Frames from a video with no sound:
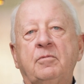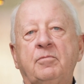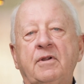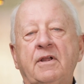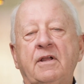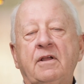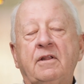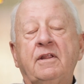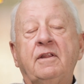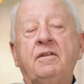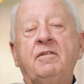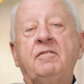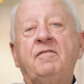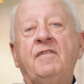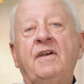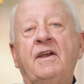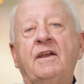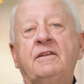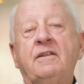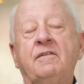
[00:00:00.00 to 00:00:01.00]
Brown and in
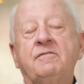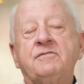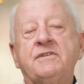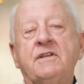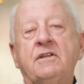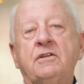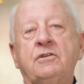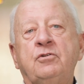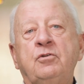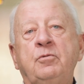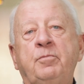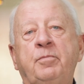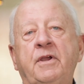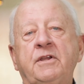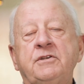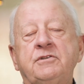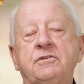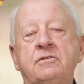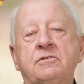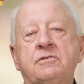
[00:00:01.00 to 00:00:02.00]
fact have sent two
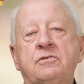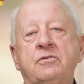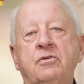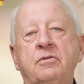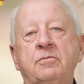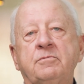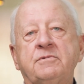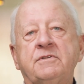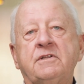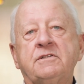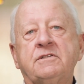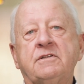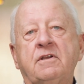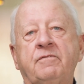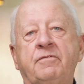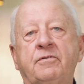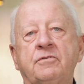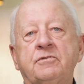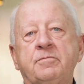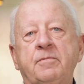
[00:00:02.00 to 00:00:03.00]
patients to him since I
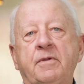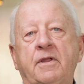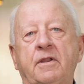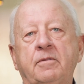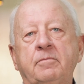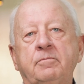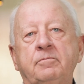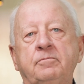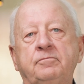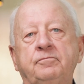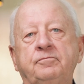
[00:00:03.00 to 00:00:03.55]
first met him.